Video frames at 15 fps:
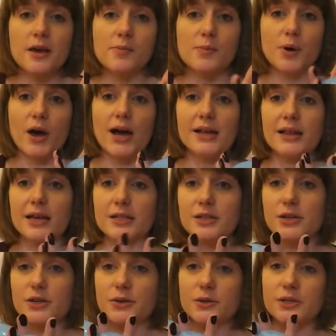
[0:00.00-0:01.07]
but I like
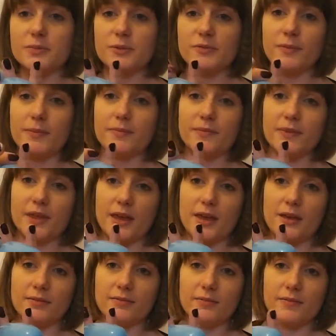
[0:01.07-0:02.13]
to use some of
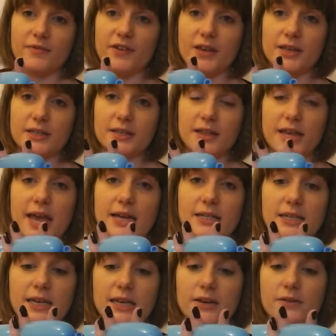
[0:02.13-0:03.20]
the fingers at the end
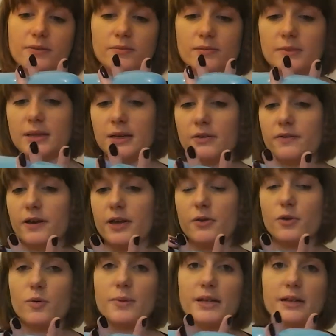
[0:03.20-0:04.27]
here, little finger
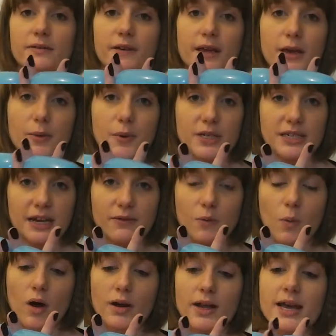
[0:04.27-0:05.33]
or middle finger, whichever
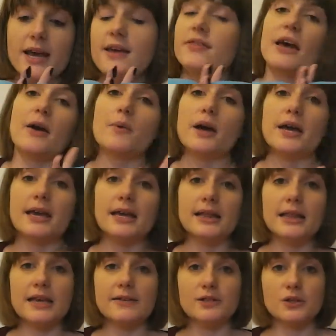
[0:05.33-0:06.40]
one. That way it
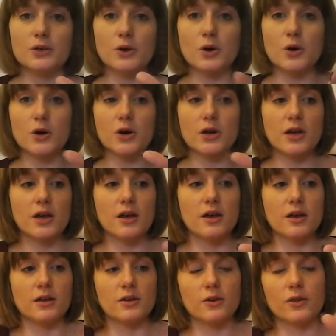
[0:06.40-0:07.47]
leaves your
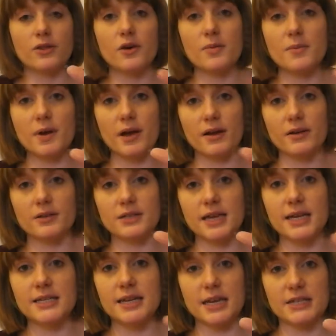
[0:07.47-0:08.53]
thumb and
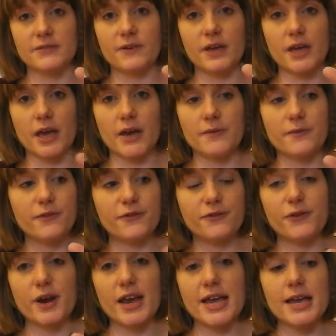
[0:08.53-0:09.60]
index finger
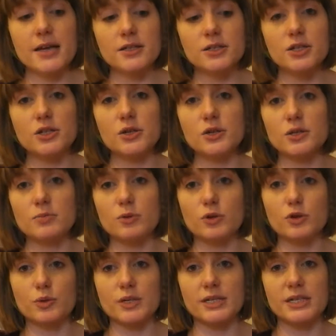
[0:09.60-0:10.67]
free to do some more
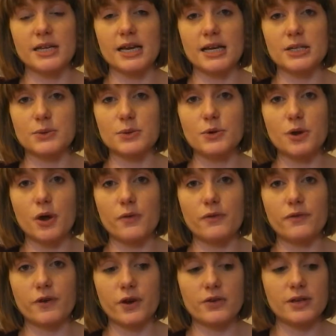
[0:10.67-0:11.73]
twisting as you go
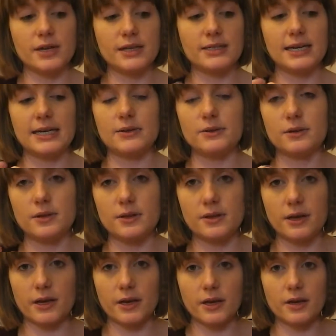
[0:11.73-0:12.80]
further down
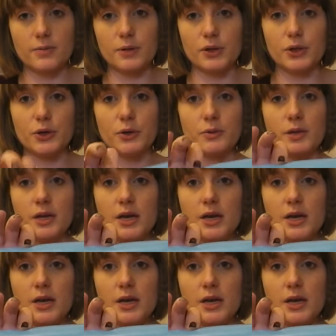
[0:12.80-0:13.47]
the balloon,